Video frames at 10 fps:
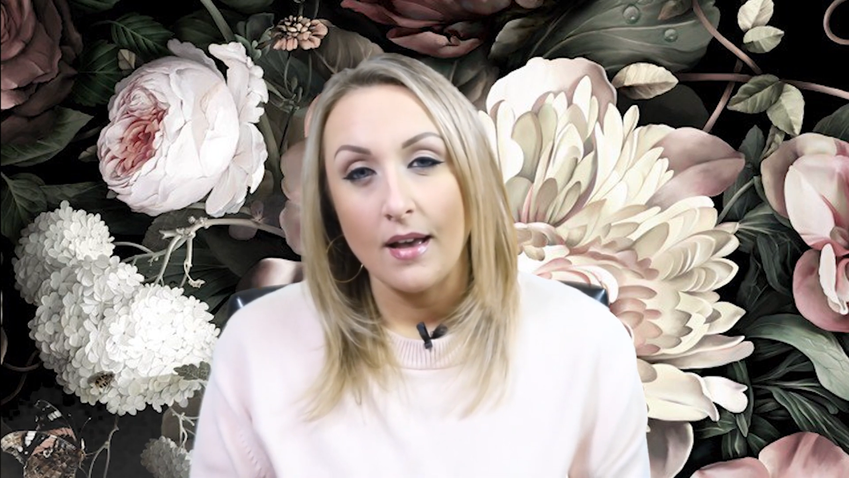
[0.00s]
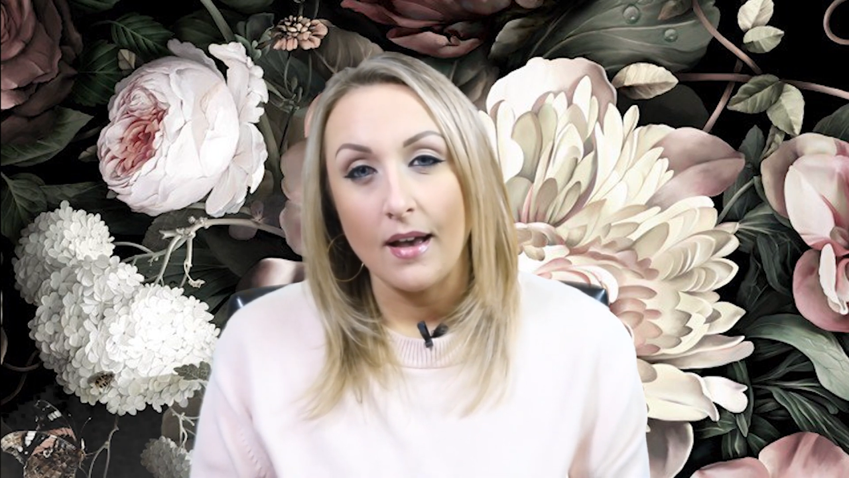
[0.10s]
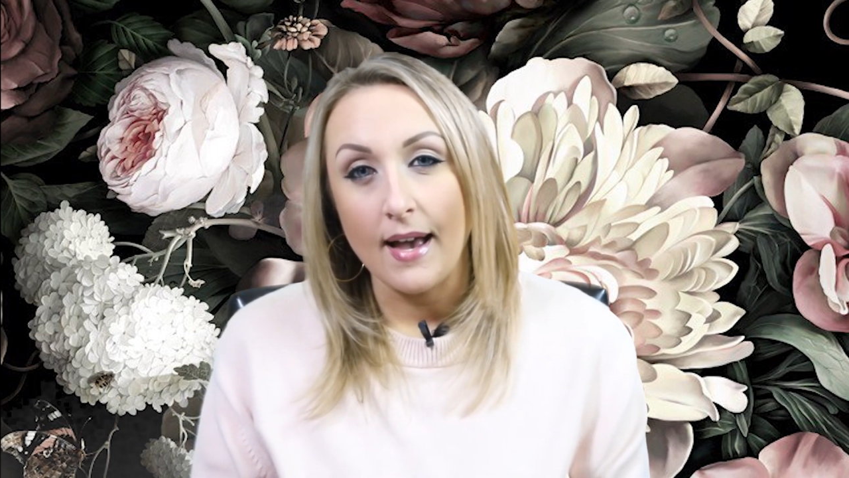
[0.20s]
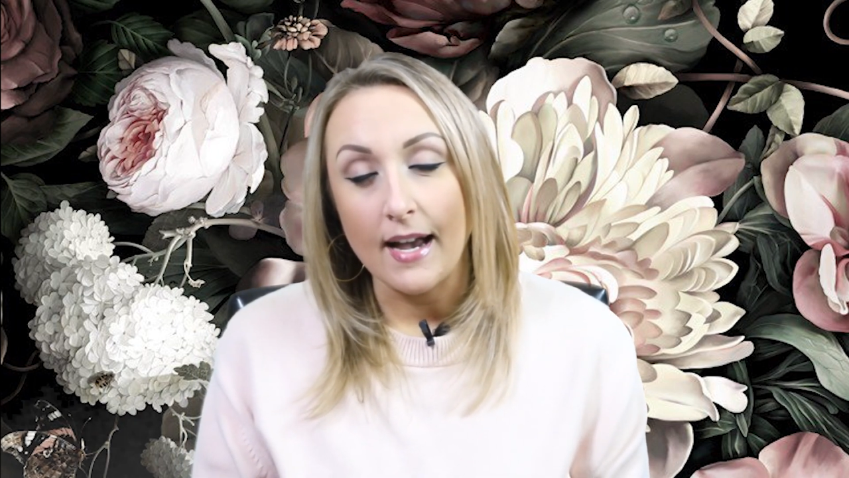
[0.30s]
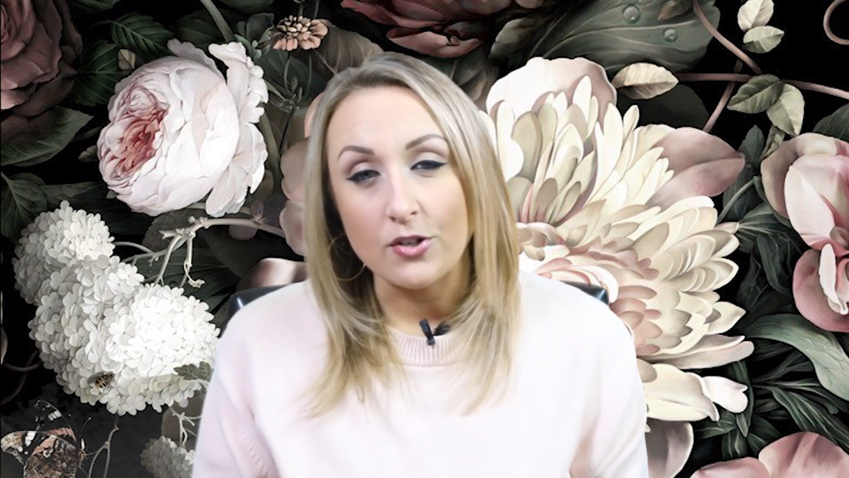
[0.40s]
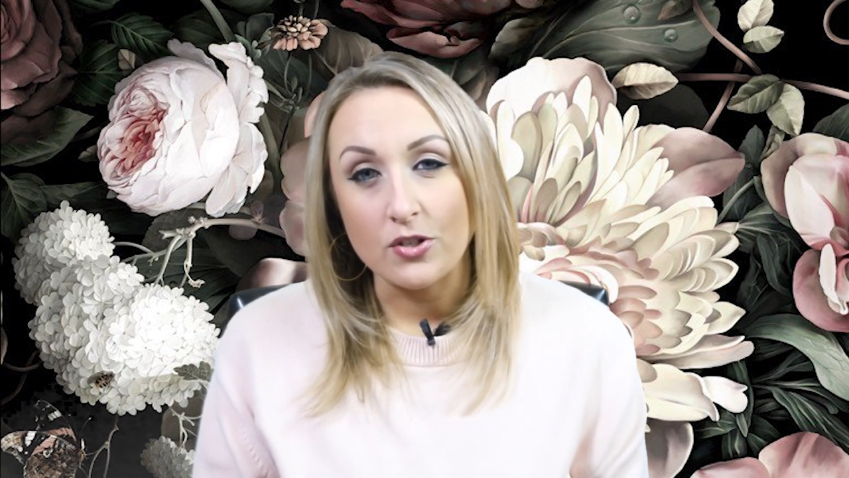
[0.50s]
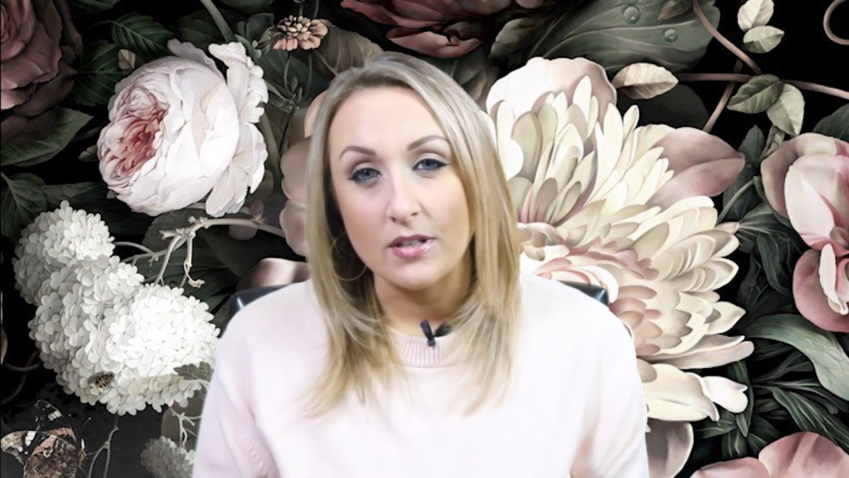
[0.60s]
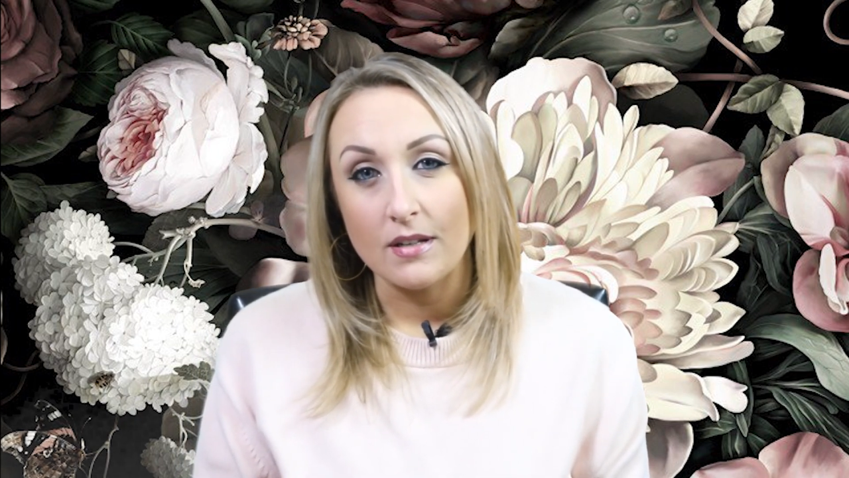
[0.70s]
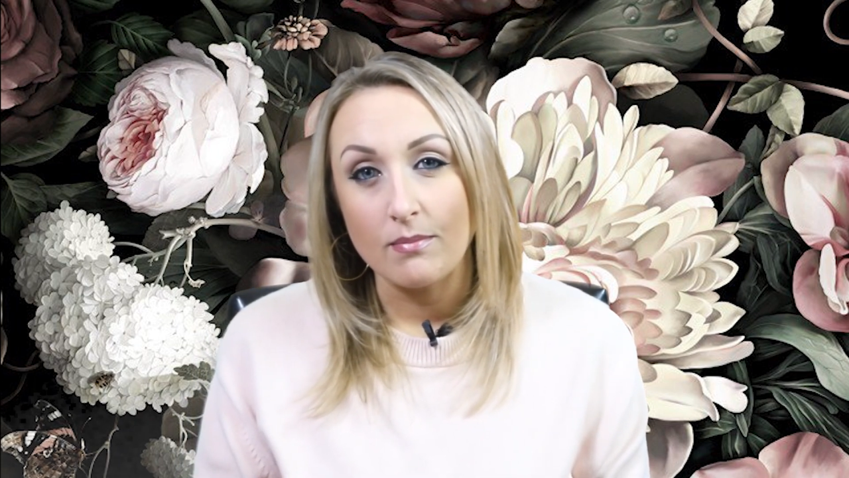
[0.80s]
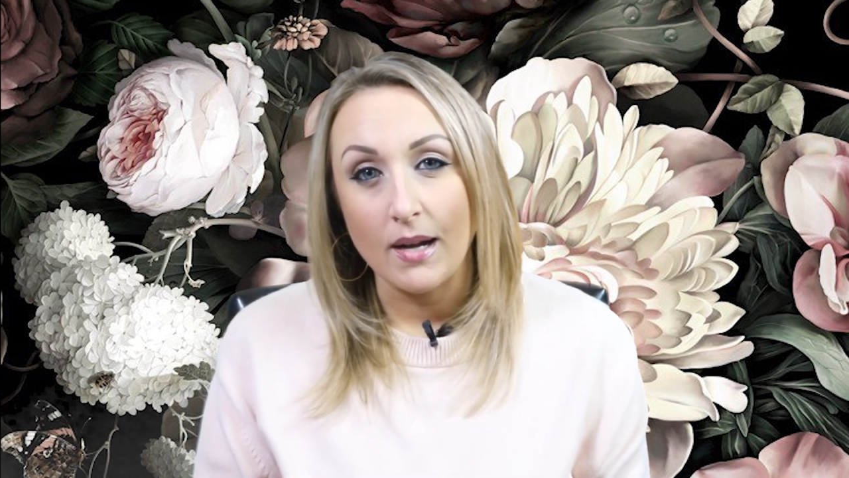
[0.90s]

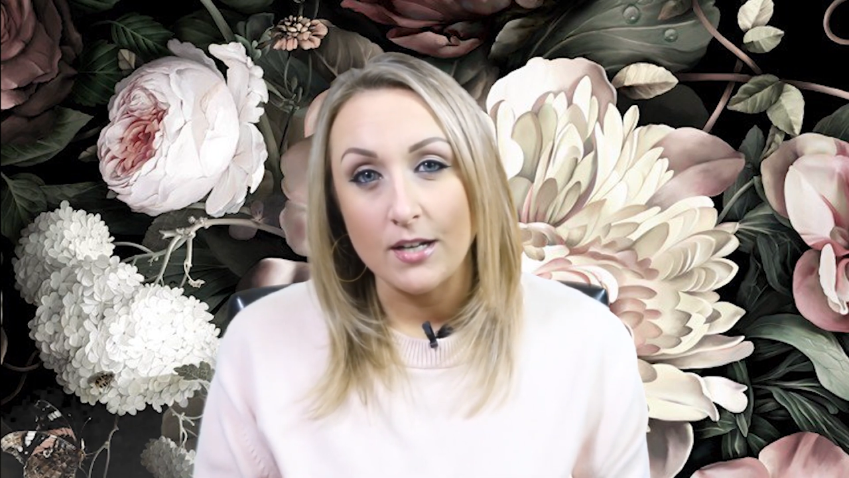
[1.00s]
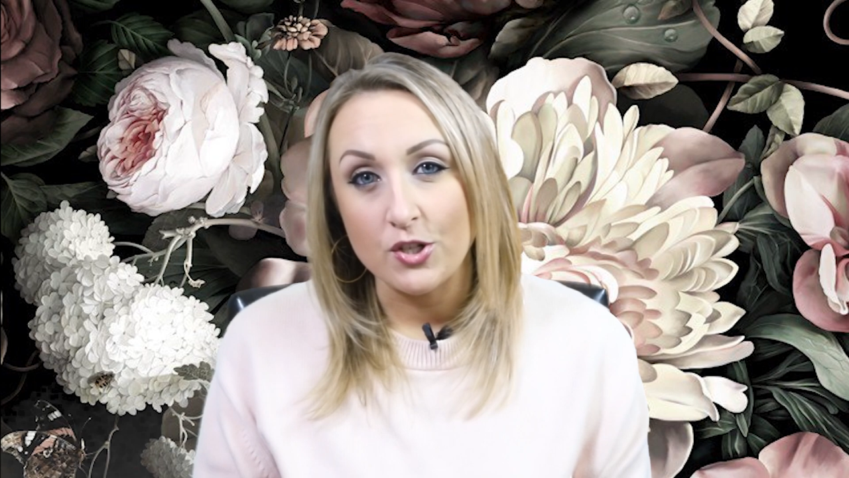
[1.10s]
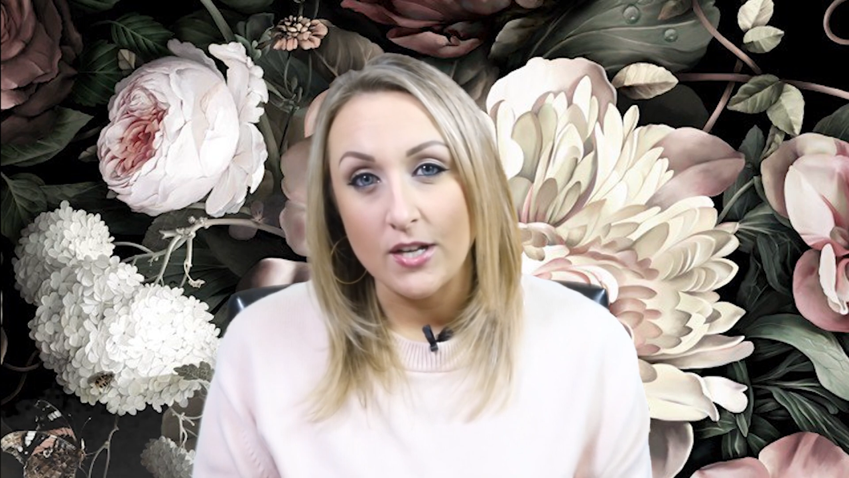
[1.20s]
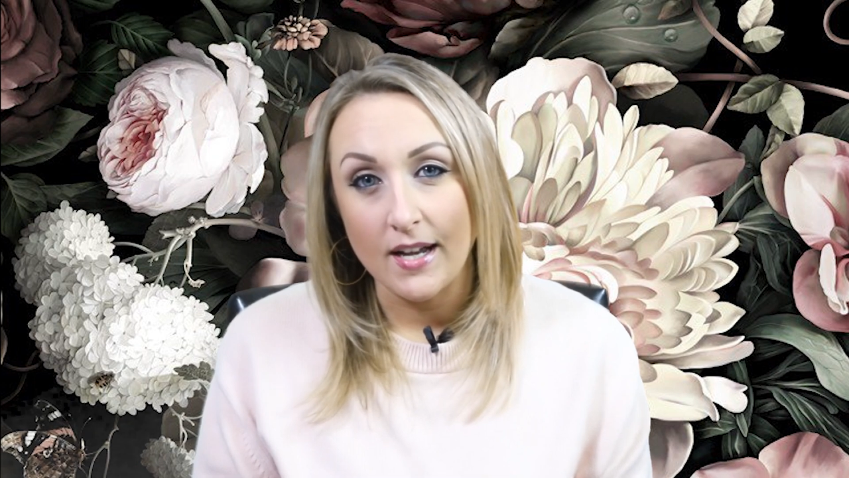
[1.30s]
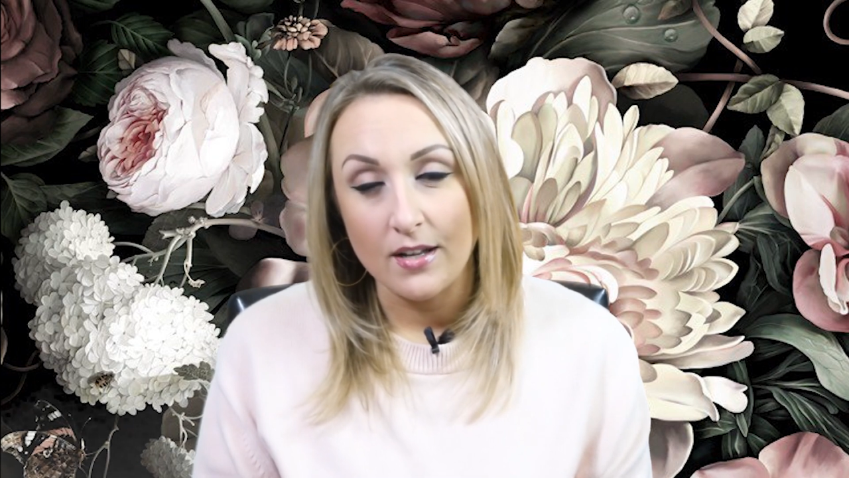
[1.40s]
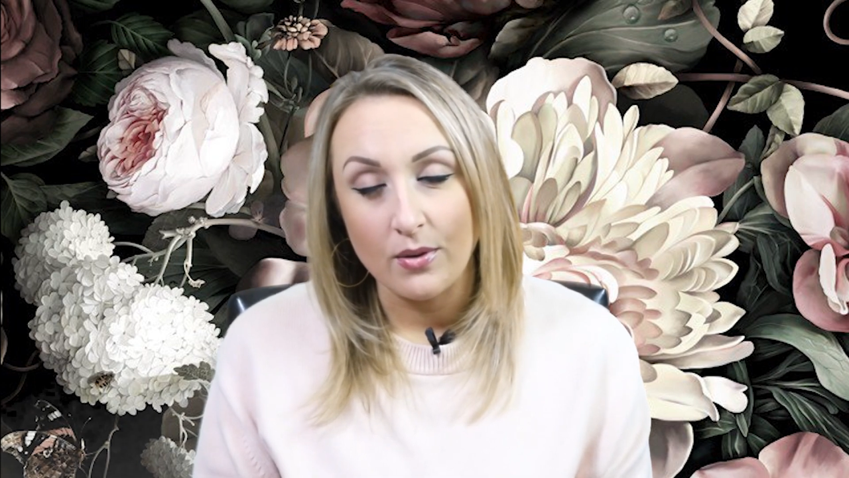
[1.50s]
Actually, my GI,